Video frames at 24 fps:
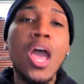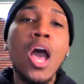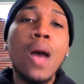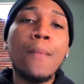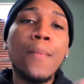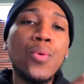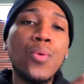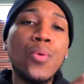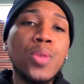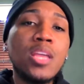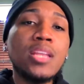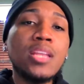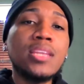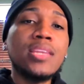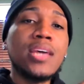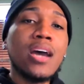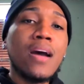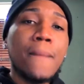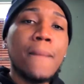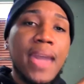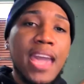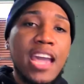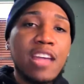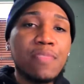Monique
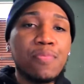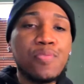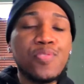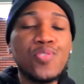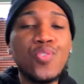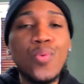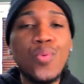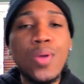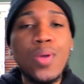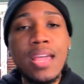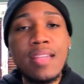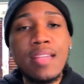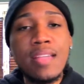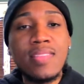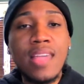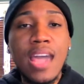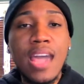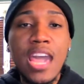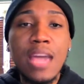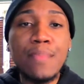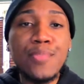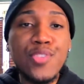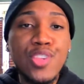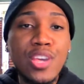dumbass was doing that
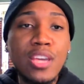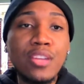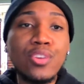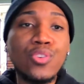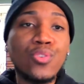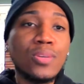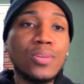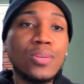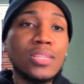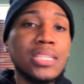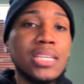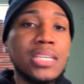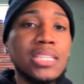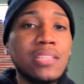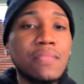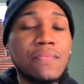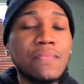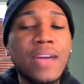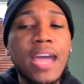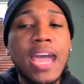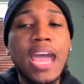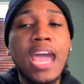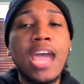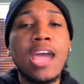same shit during season
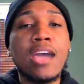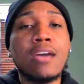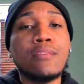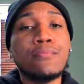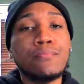five.